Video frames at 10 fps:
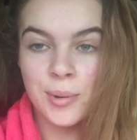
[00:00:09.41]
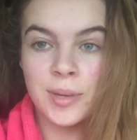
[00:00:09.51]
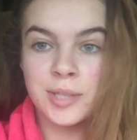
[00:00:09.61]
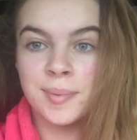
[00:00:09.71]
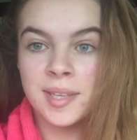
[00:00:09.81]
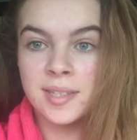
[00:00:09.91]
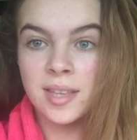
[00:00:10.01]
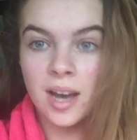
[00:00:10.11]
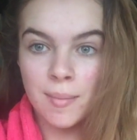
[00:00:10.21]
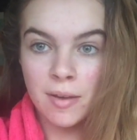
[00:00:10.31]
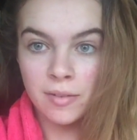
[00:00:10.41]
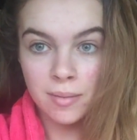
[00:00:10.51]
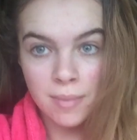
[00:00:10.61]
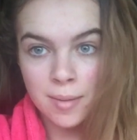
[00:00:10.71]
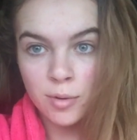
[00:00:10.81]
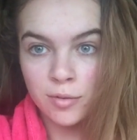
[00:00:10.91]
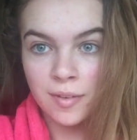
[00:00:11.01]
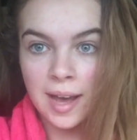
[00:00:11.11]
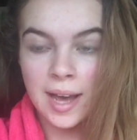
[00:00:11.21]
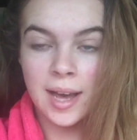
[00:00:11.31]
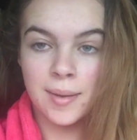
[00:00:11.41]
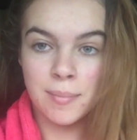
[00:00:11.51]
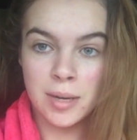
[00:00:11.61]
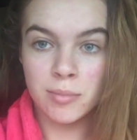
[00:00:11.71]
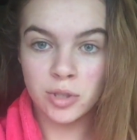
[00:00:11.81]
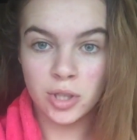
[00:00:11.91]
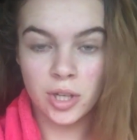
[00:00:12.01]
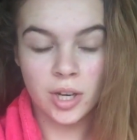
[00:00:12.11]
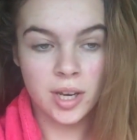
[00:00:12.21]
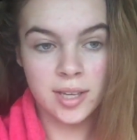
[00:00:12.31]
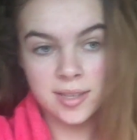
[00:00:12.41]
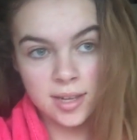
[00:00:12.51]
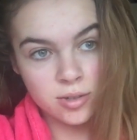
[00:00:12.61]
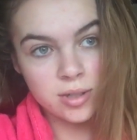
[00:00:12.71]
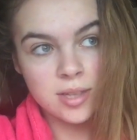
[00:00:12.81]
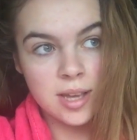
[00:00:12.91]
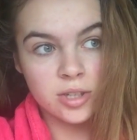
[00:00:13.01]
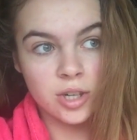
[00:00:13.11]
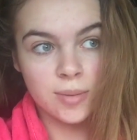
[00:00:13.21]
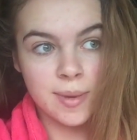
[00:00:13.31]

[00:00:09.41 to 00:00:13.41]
which means that I'm having minimal fat, minimal sugar, etc., etc.